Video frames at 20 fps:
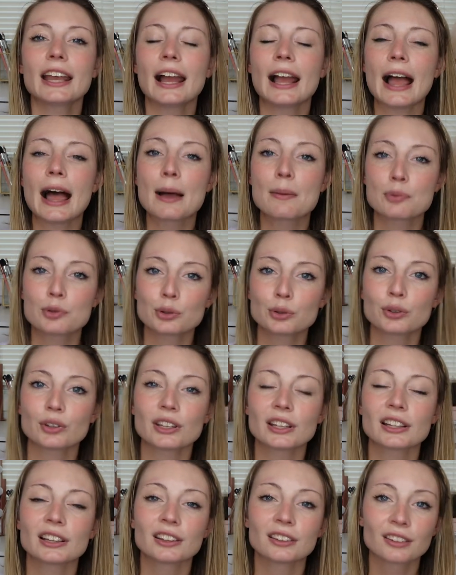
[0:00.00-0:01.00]
I
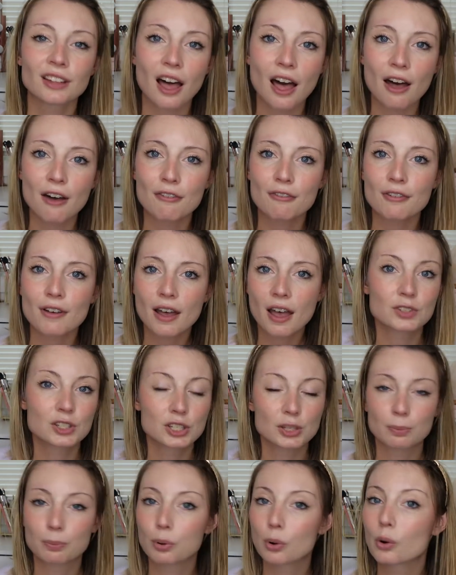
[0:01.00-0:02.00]
absolutely love
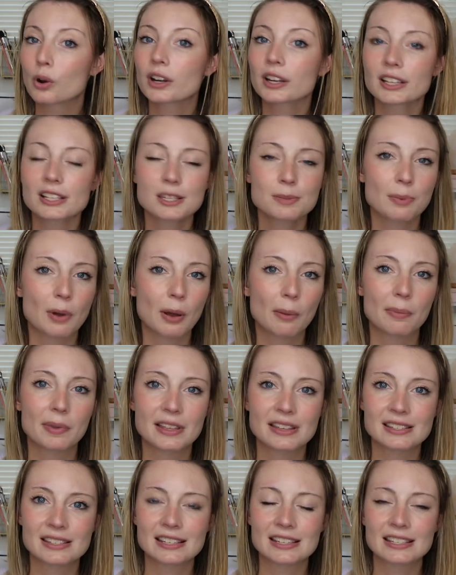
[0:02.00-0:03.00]
supporting small
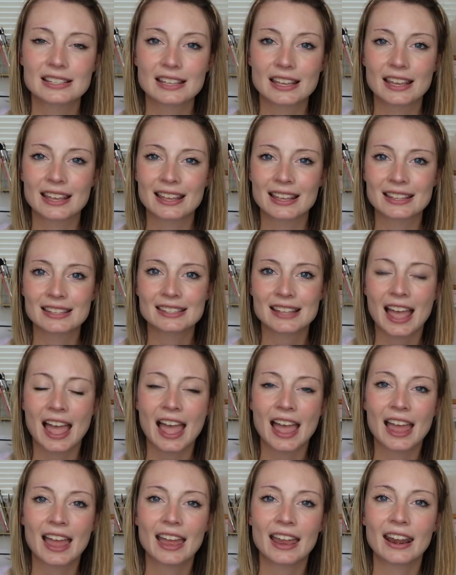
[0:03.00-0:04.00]
businesses
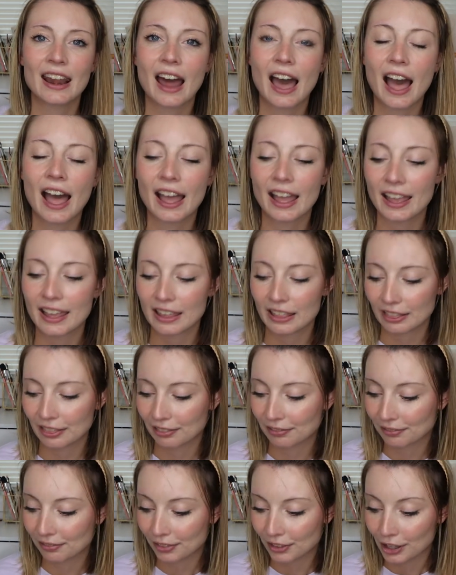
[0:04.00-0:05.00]
and I
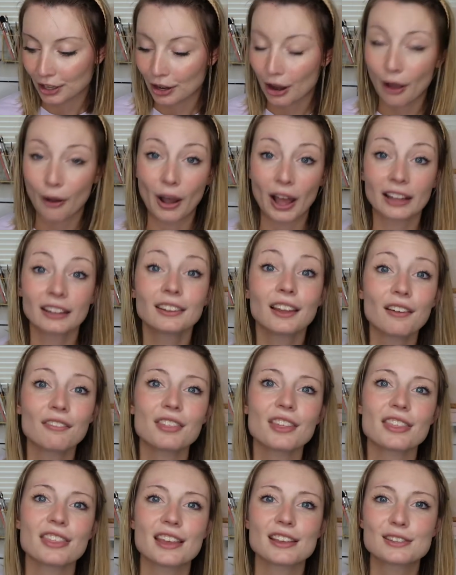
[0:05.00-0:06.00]
you know, I love
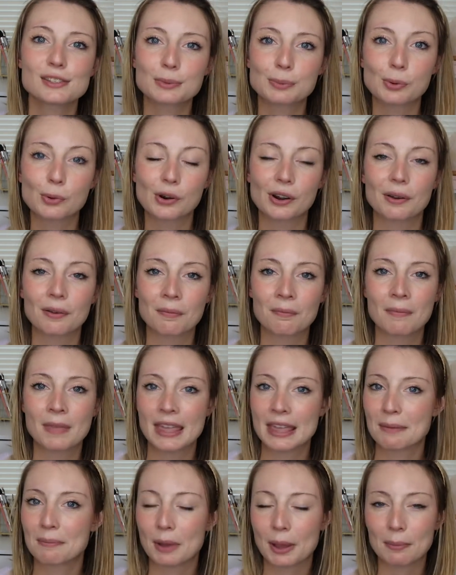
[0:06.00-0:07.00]
that they support
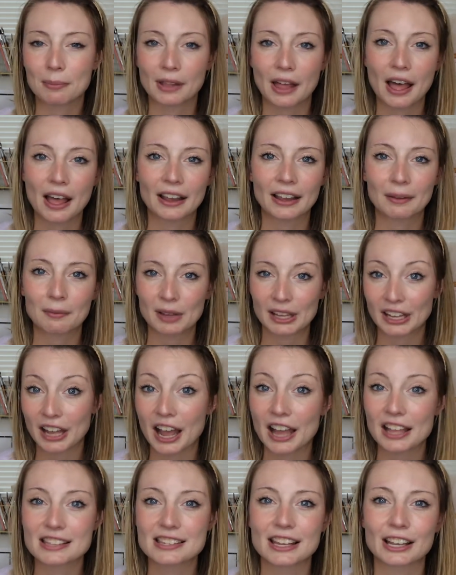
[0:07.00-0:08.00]
me and my blog and my
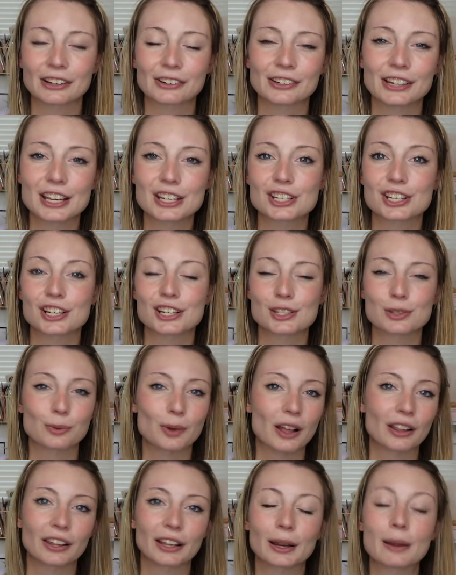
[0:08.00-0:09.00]
content creation as
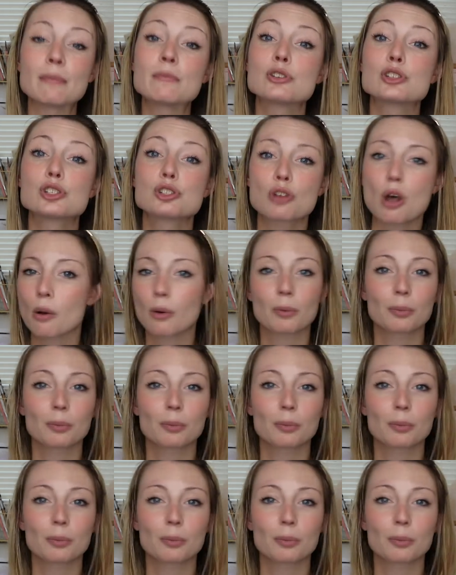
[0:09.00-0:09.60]
well. Like I'm so